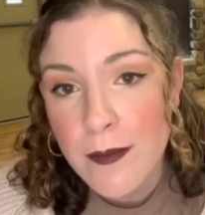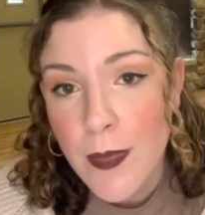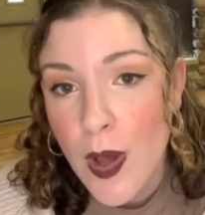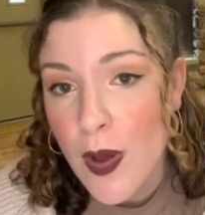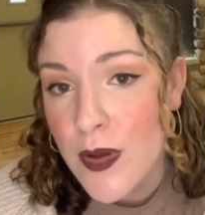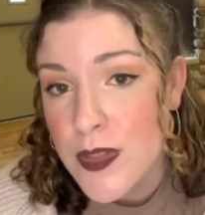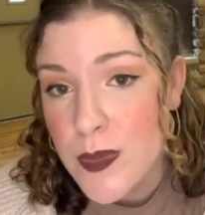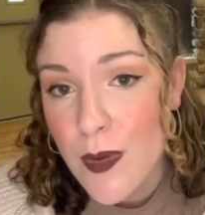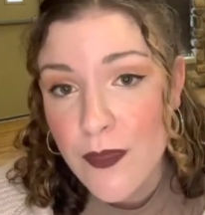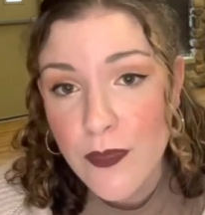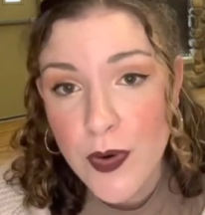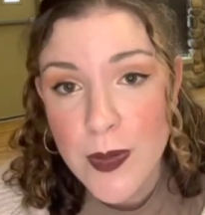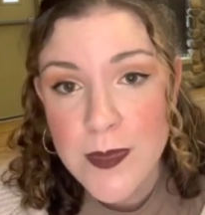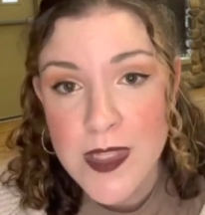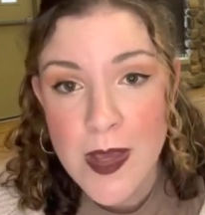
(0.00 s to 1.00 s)
but also
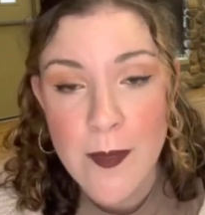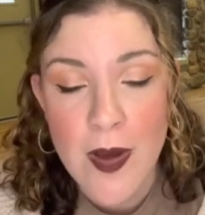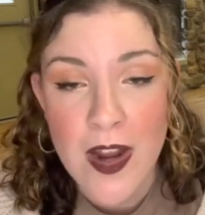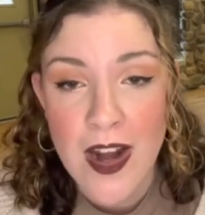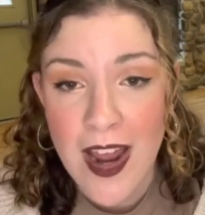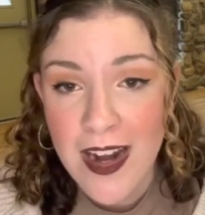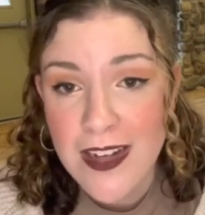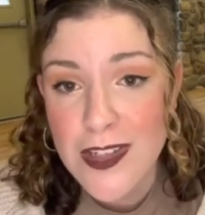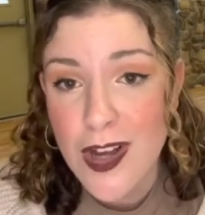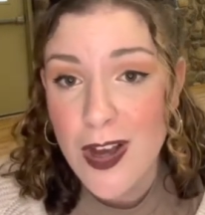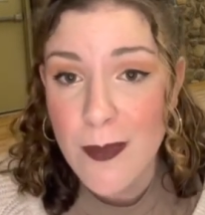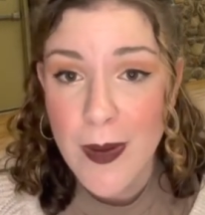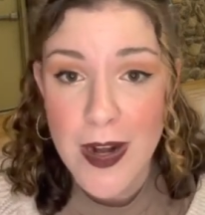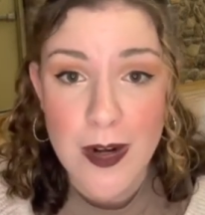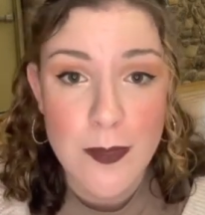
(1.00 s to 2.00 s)
informs them on how to talk
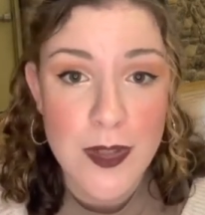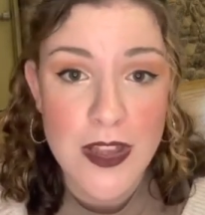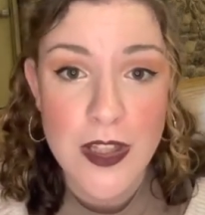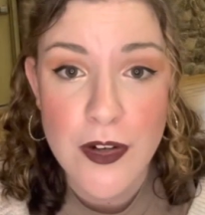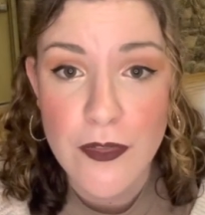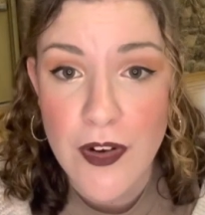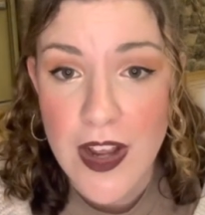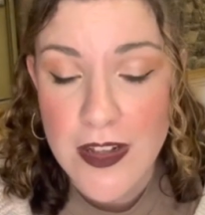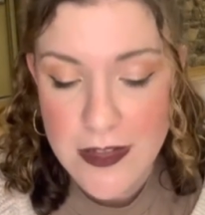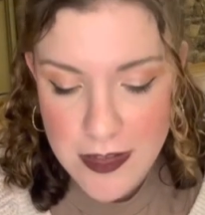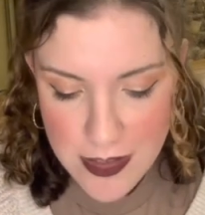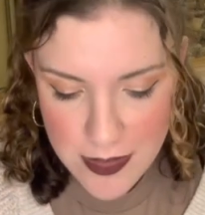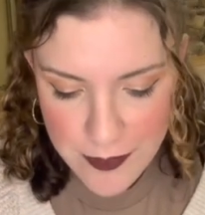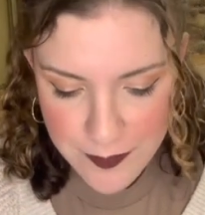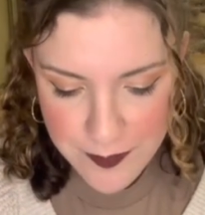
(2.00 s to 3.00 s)
about it with their friends.